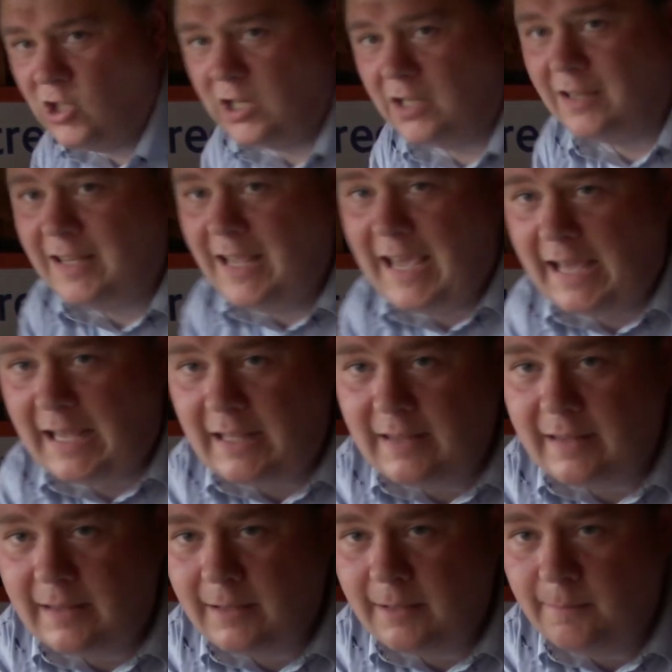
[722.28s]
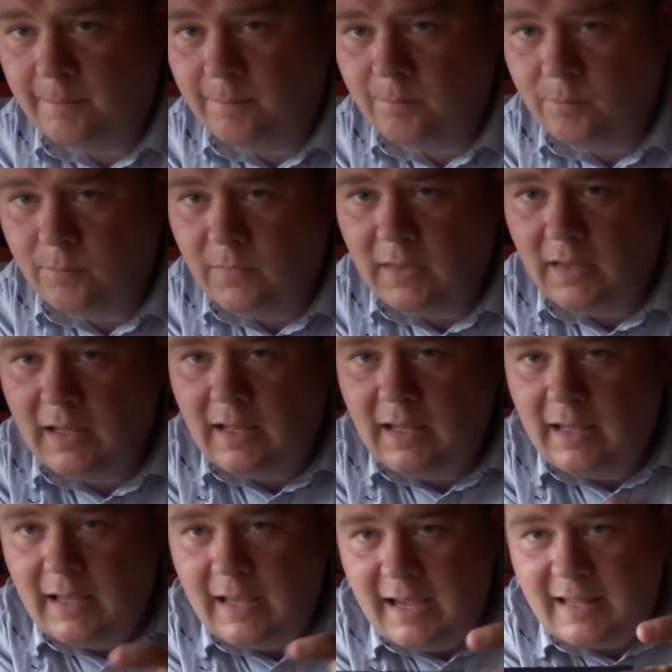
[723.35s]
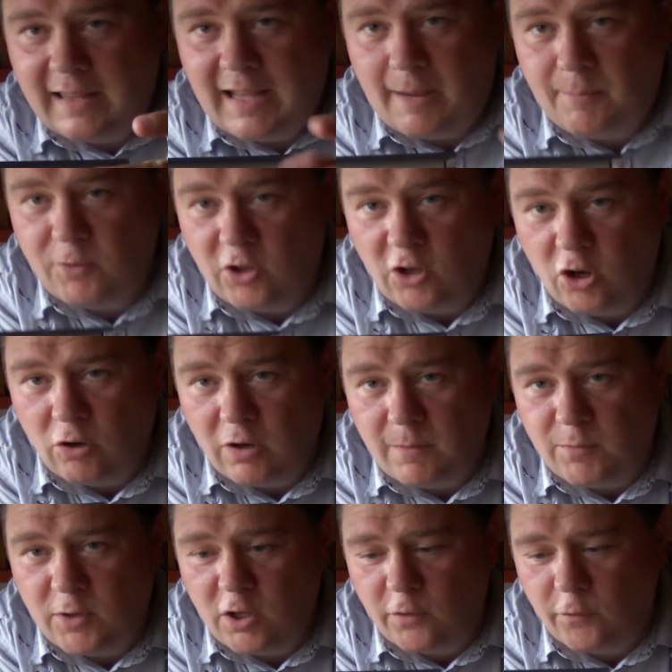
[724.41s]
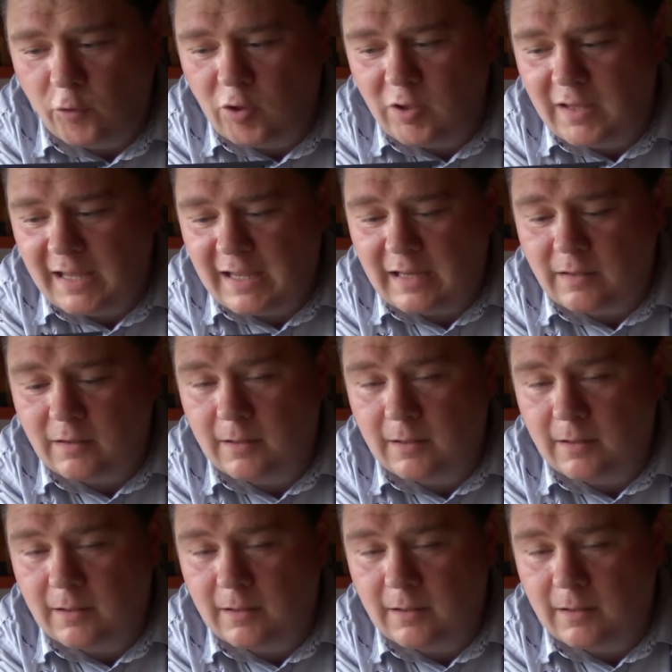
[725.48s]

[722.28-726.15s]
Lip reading: this is absolutely beautiful indeed.